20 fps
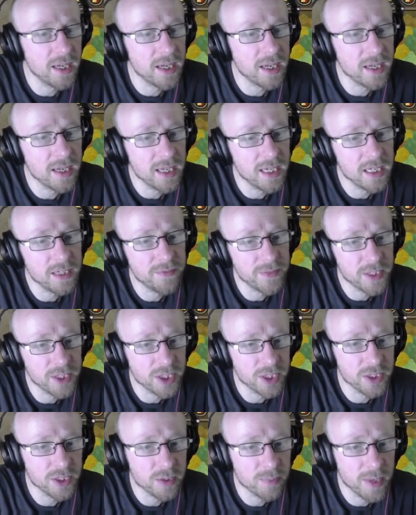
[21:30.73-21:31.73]

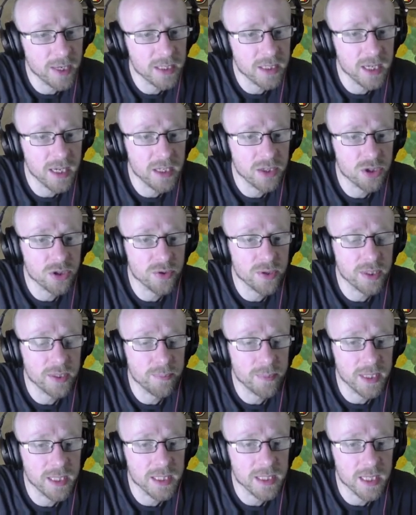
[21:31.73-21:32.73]
inefficient to maintain during
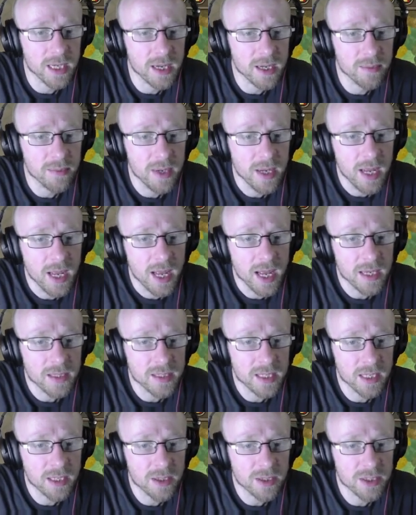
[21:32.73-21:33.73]
peacetime, as
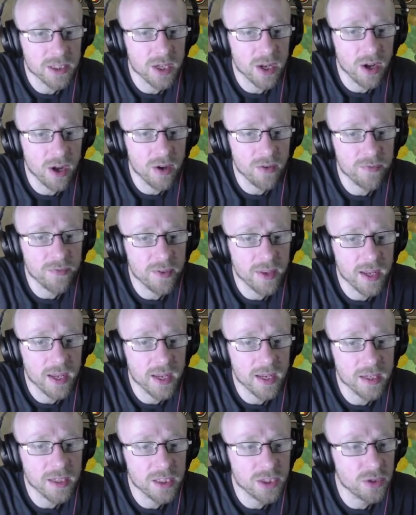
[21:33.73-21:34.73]
they cost half their
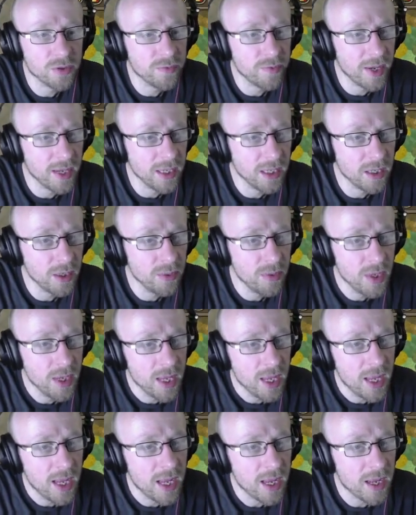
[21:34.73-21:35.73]
initial value
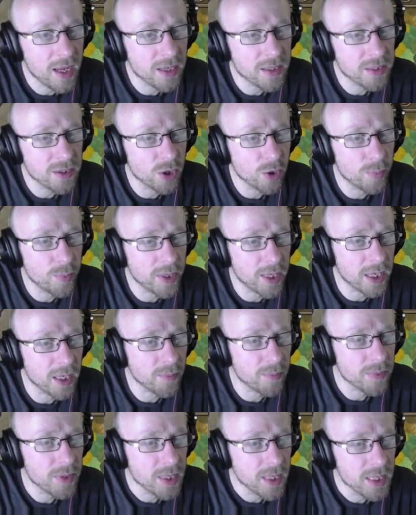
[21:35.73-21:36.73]
to
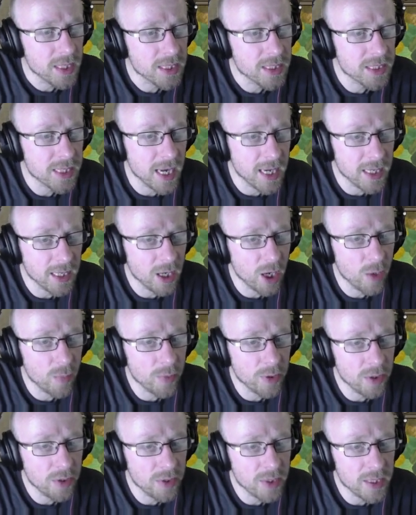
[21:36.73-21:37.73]
upkeep. Standing
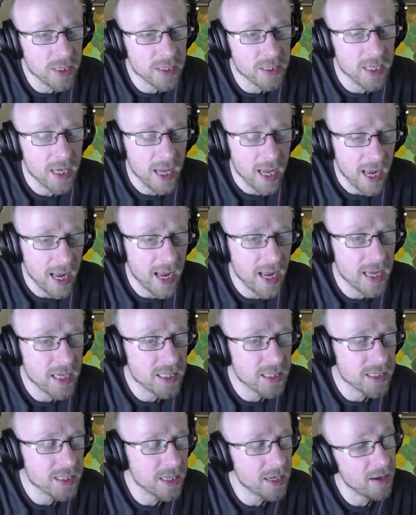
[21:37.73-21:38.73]
army units,
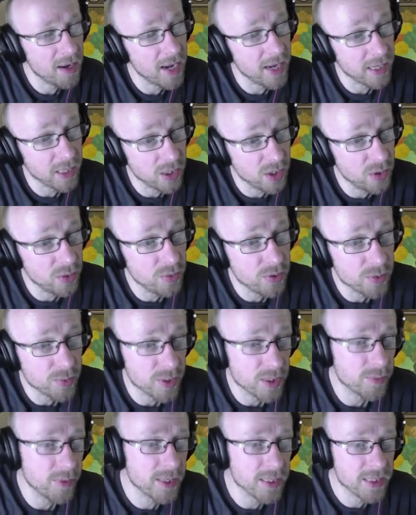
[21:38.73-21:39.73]
SAUs,
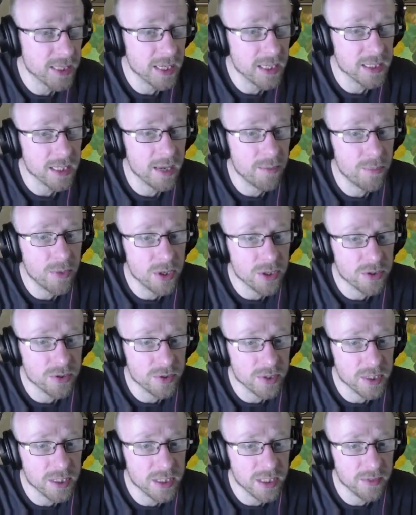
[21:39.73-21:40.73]
which makes sense, and
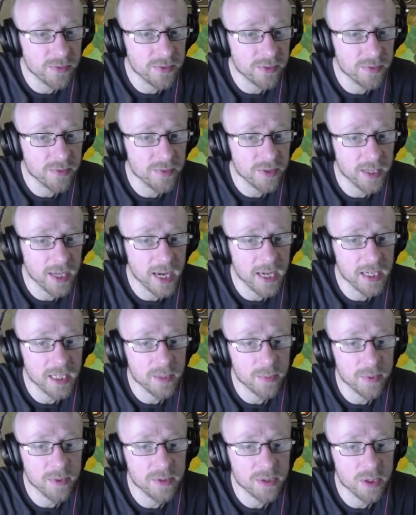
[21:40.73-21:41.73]
mercenaries differ from the gain
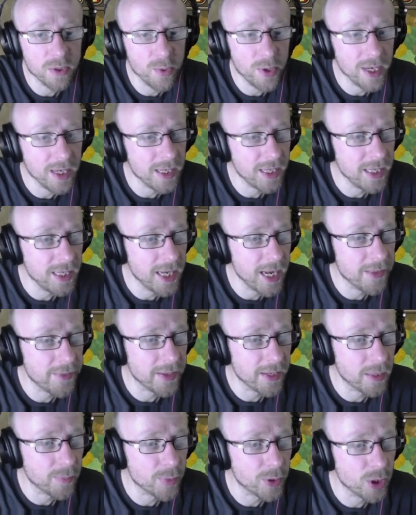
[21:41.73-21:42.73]
experience quickly, and they
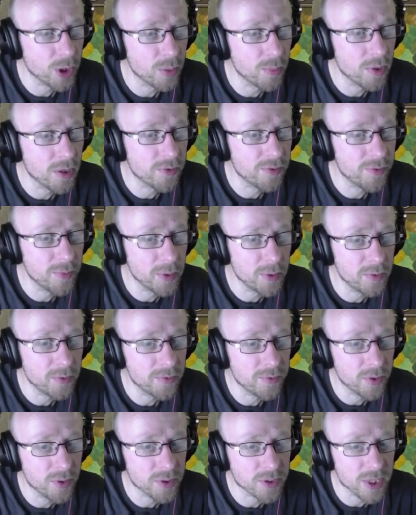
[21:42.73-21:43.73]
can become a formidable
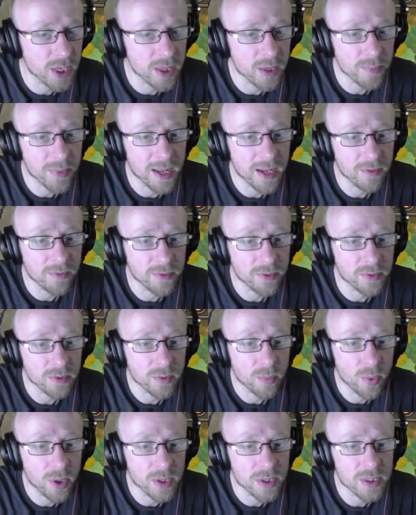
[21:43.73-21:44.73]
force on the battlefield
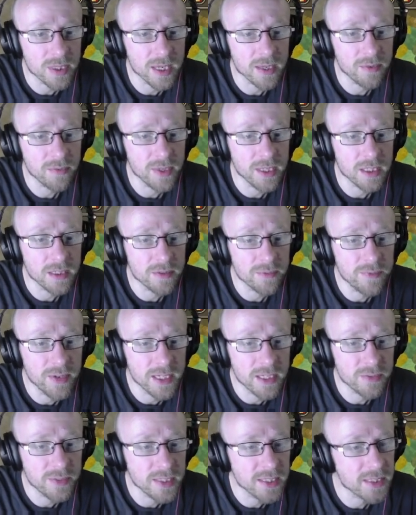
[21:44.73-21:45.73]
once they reach
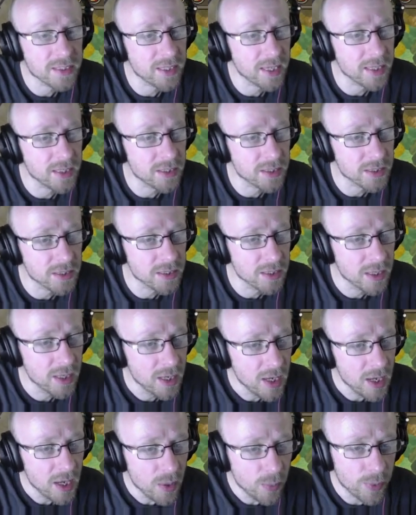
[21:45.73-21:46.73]
veteran status.
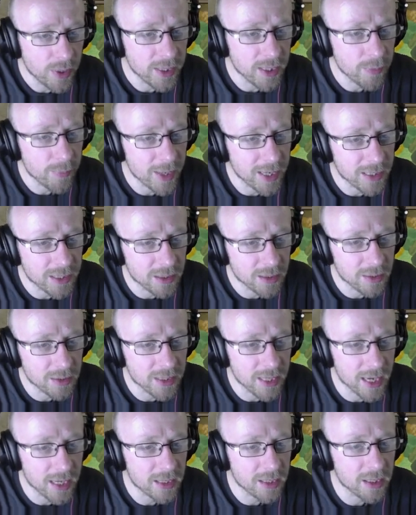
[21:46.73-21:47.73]
Winning a battle
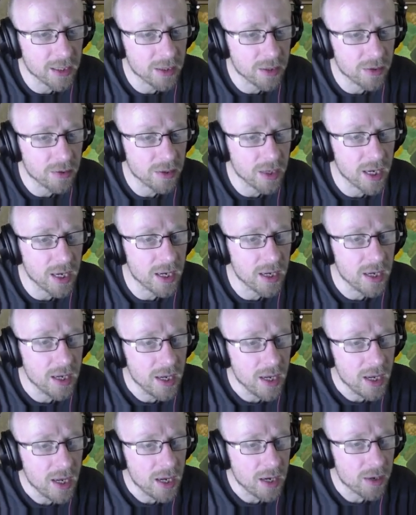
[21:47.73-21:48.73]
can
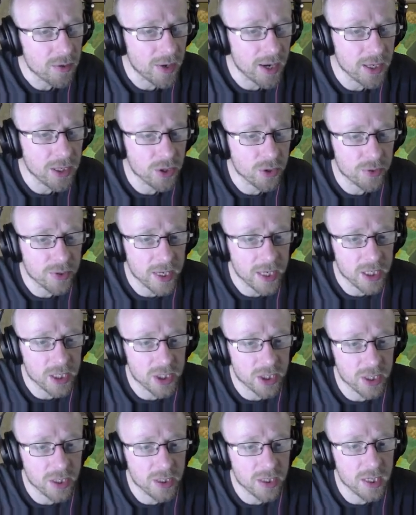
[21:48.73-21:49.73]
grant your
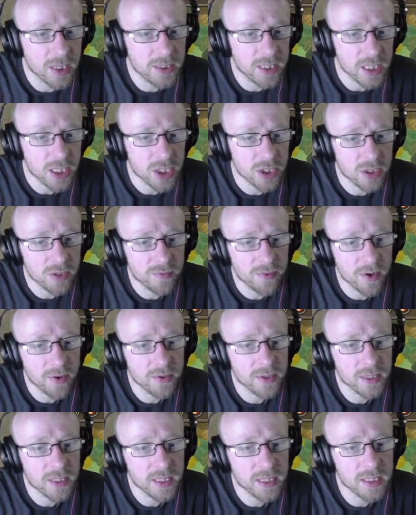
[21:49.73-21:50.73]
nation additional
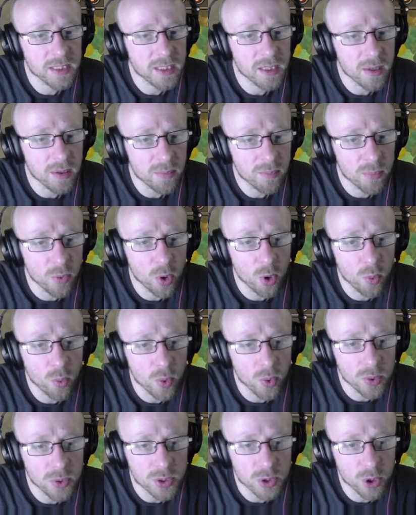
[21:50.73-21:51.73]
authorities, more
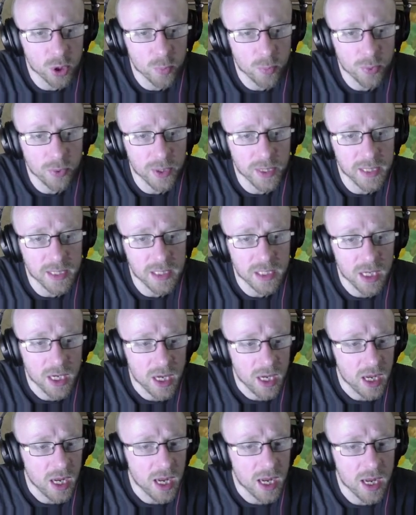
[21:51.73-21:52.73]
war score points,
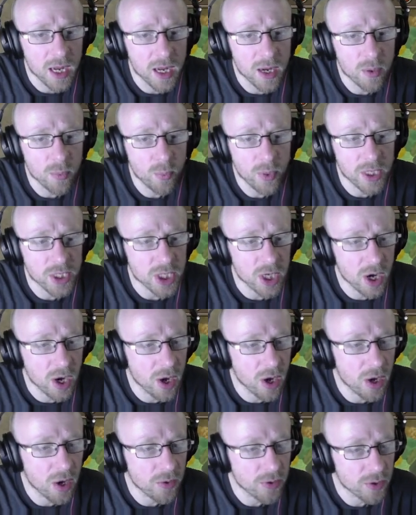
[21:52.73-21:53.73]
which
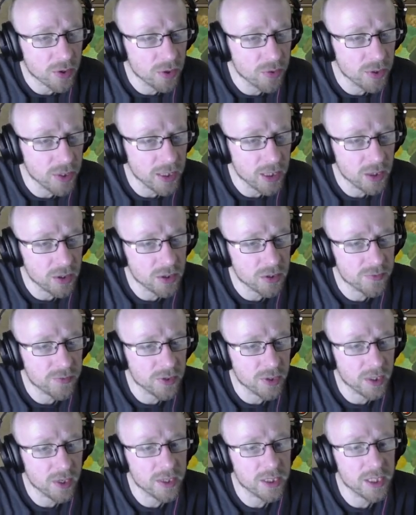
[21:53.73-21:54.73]
are currently used for
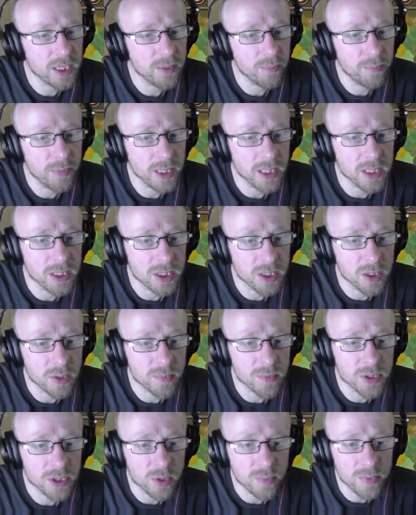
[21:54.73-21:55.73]
negotiating peace
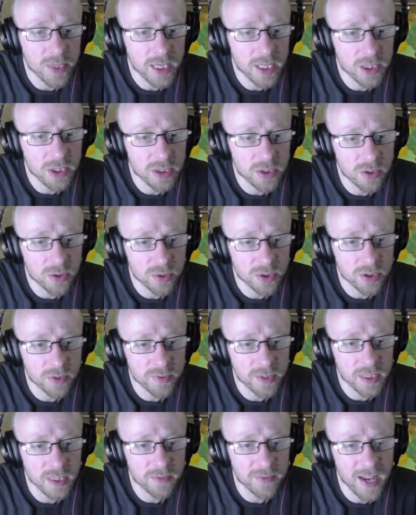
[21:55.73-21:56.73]
terms. Some nations also
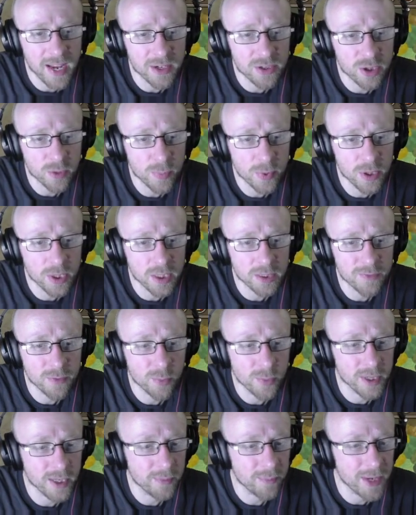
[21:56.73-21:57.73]
receive extra perks for
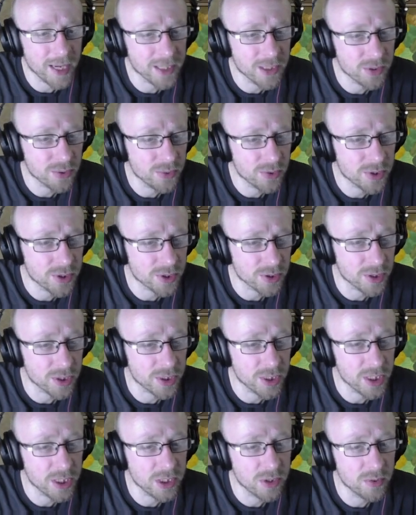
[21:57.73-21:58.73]
winning battles, such as
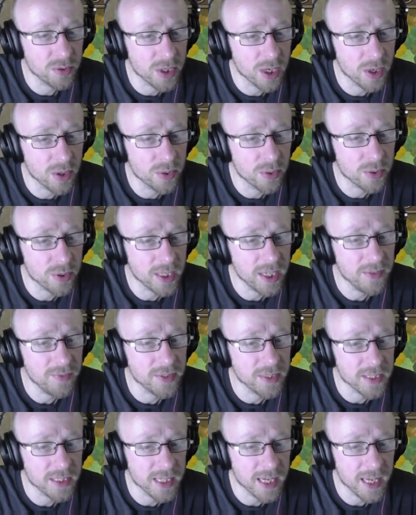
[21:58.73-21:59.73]
additional gold,
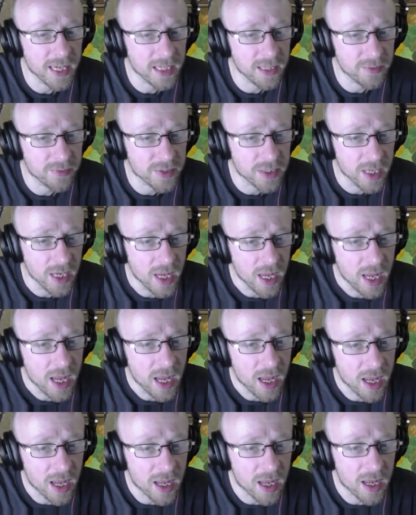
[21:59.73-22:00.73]
even slaves,
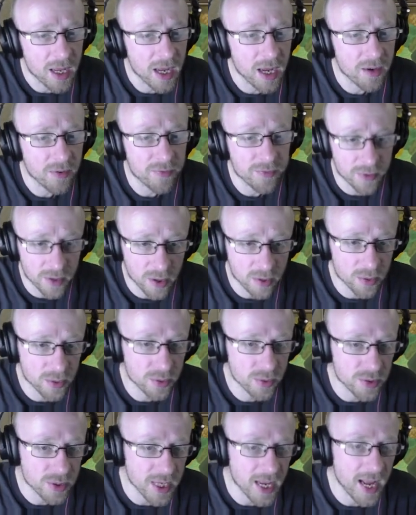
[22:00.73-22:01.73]

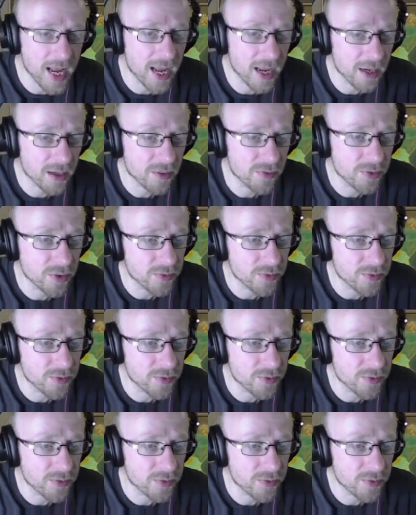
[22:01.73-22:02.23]
thralls, and for